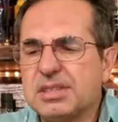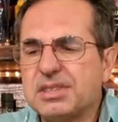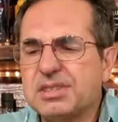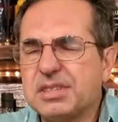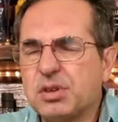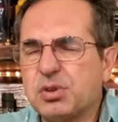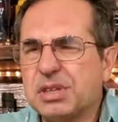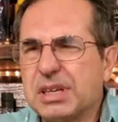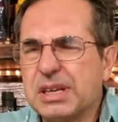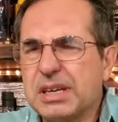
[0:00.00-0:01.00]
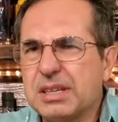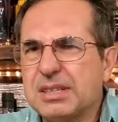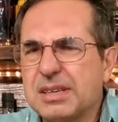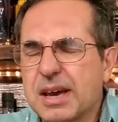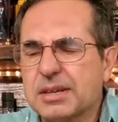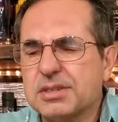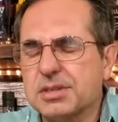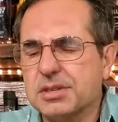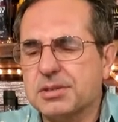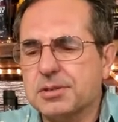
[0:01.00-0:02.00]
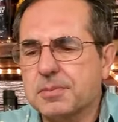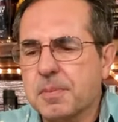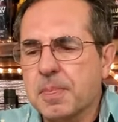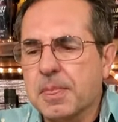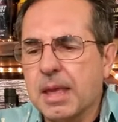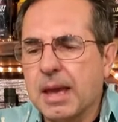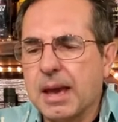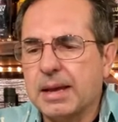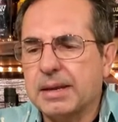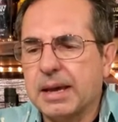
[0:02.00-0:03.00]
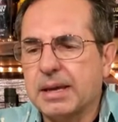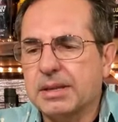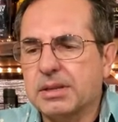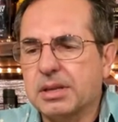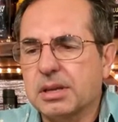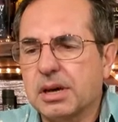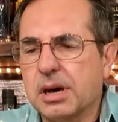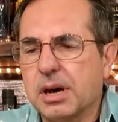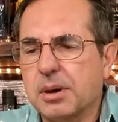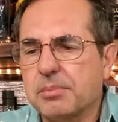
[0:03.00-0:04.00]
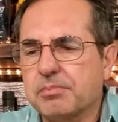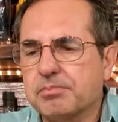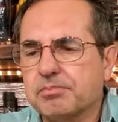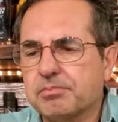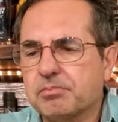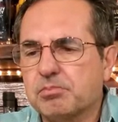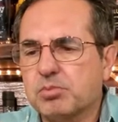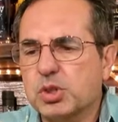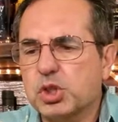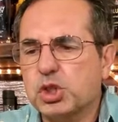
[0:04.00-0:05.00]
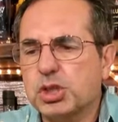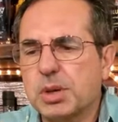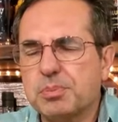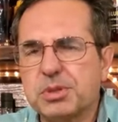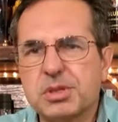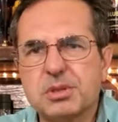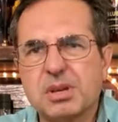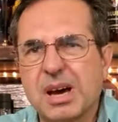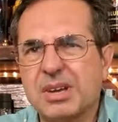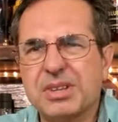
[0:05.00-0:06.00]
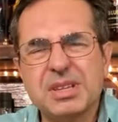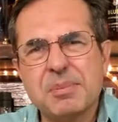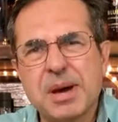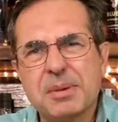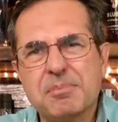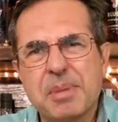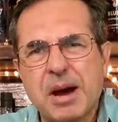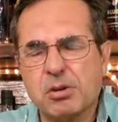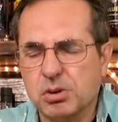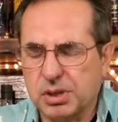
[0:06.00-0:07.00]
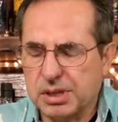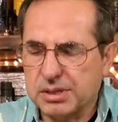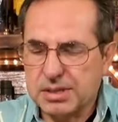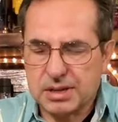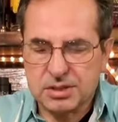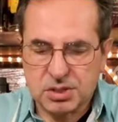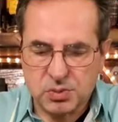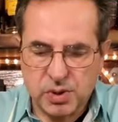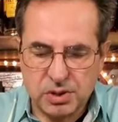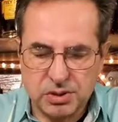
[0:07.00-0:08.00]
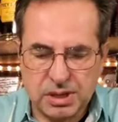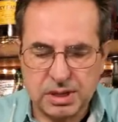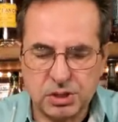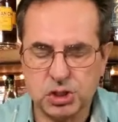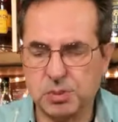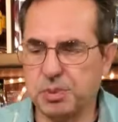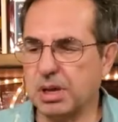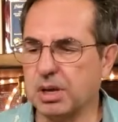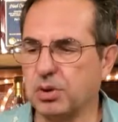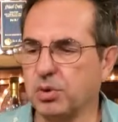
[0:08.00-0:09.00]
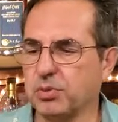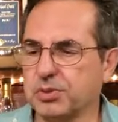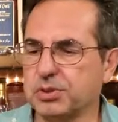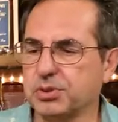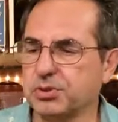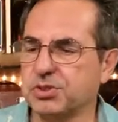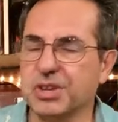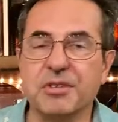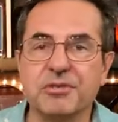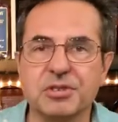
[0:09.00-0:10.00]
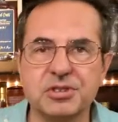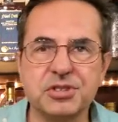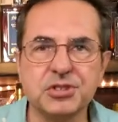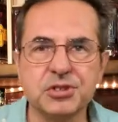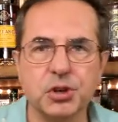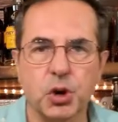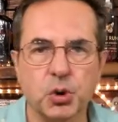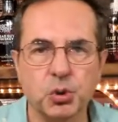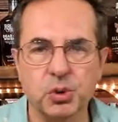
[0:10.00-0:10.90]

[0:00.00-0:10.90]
distilled in Texas, and then um, shipped I think they might barrel it in Texas as well and then ship it on over to San Francisco.